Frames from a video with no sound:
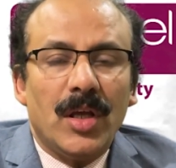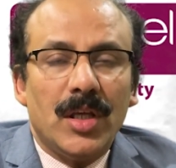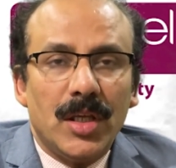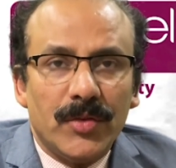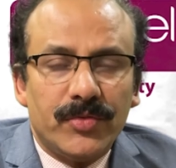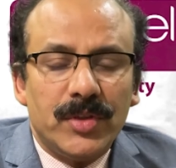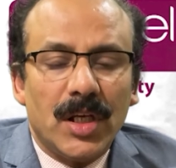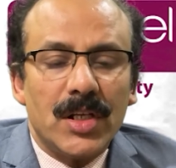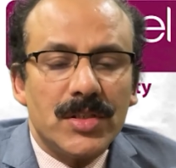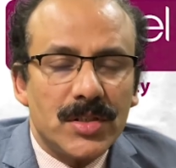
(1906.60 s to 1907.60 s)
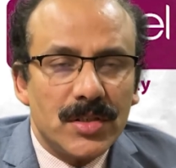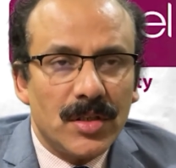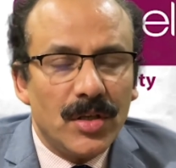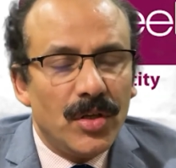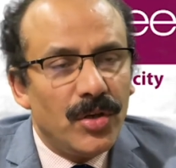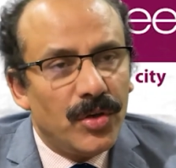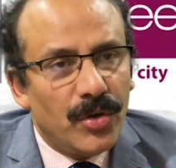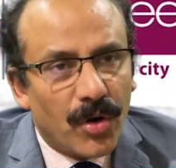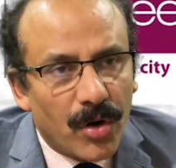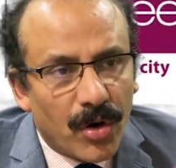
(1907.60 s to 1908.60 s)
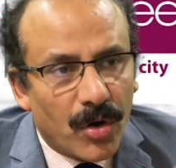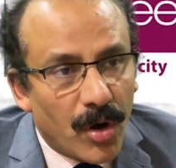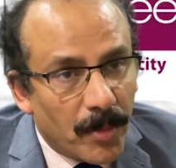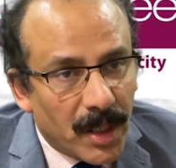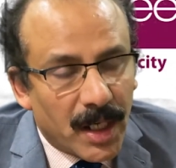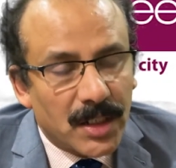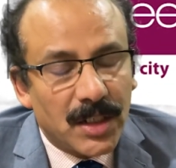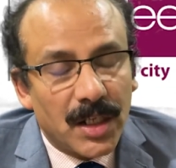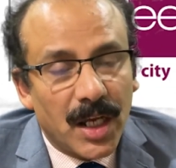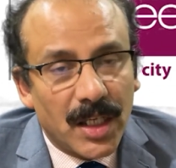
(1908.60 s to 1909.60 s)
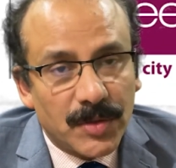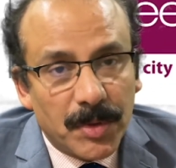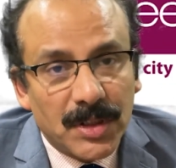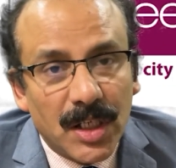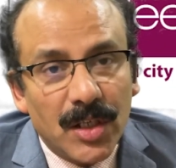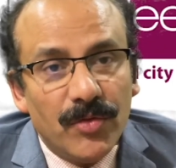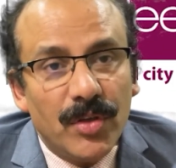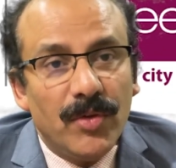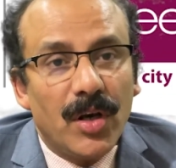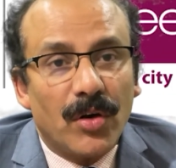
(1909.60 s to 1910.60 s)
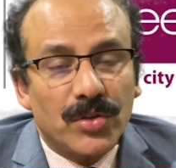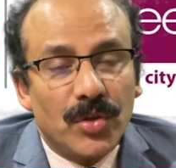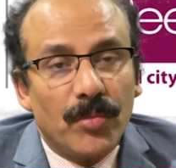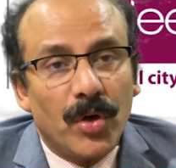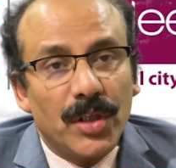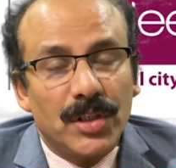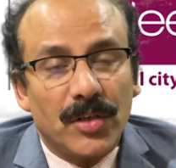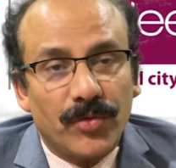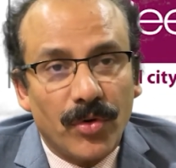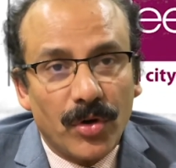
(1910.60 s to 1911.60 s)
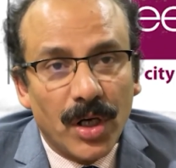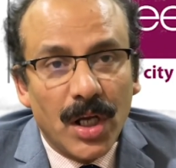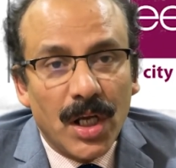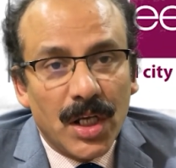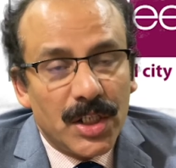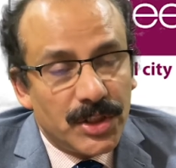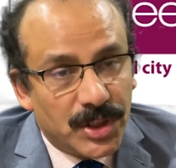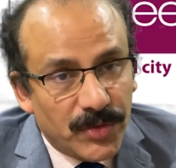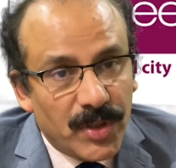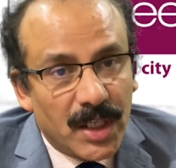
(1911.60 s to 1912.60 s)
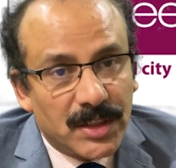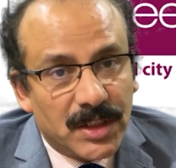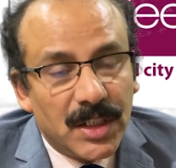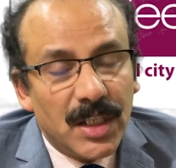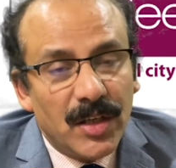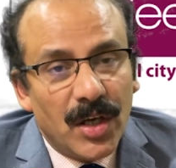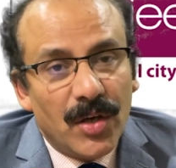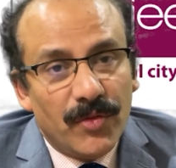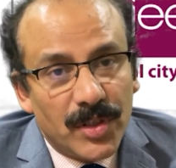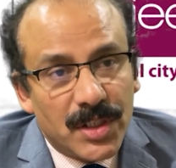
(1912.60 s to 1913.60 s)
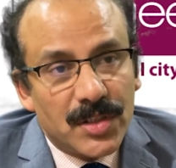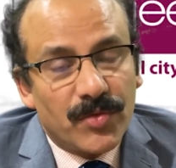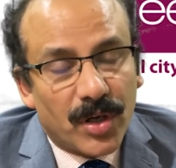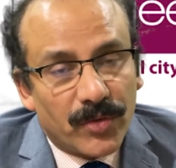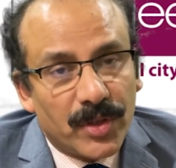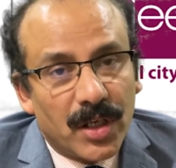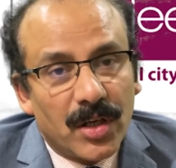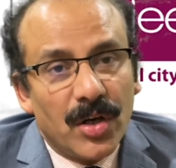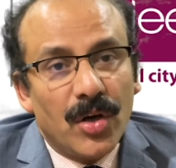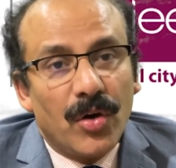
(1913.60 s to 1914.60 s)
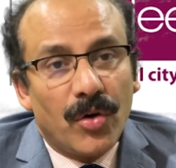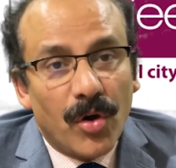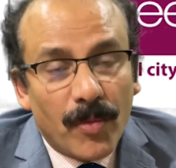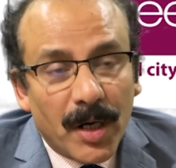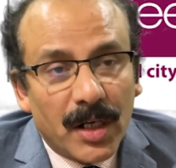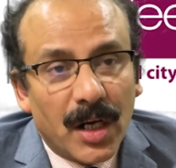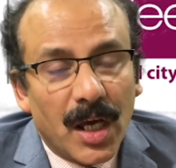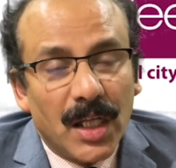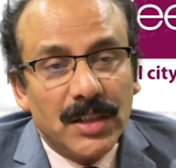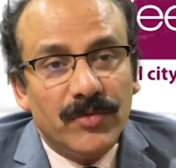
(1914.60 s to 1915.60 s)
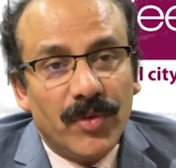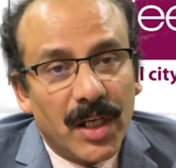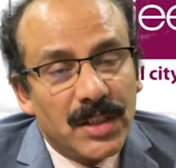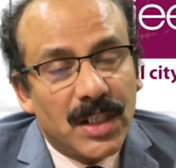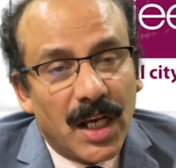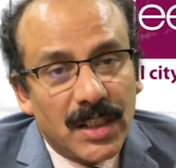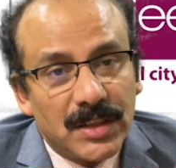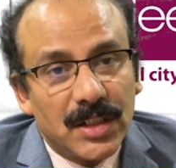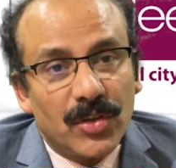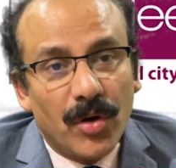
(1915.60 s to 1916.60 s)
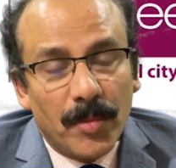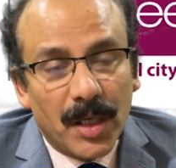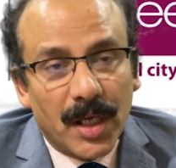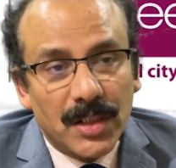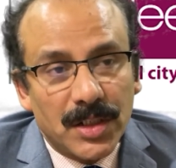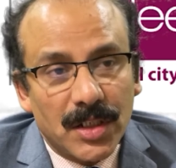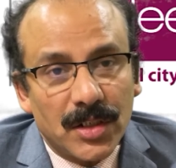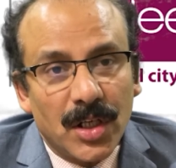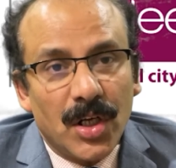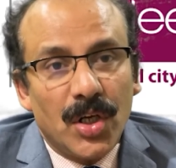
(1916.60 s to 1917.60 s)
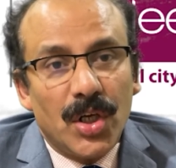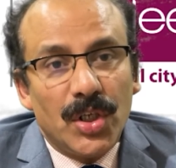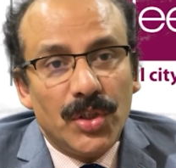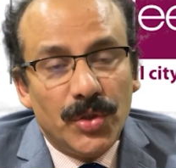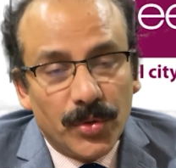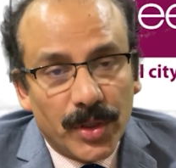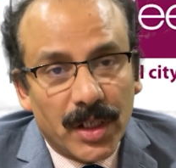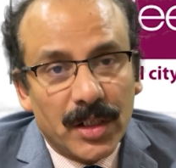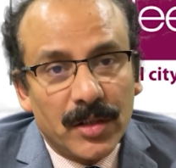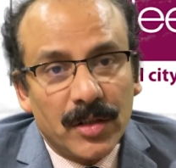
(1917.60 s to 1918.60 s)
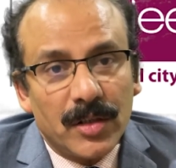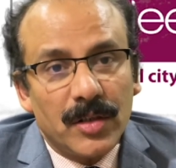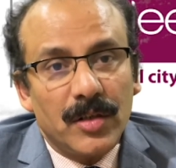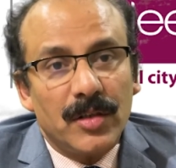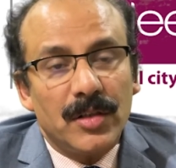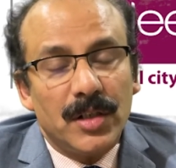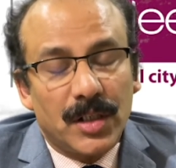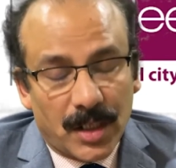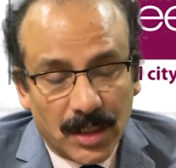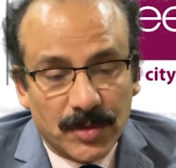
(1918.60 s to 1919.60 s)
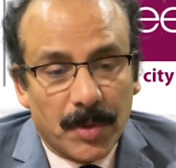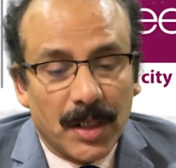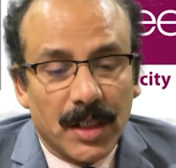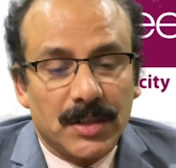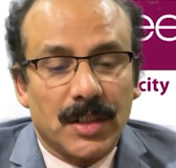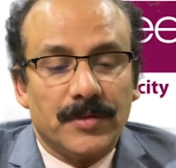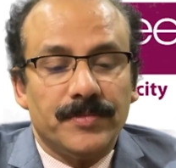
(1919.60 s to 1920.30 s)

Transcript: if there is no complication, especially we will also monitor for GVHD, which is one of the common and very challenging complication during transplantation.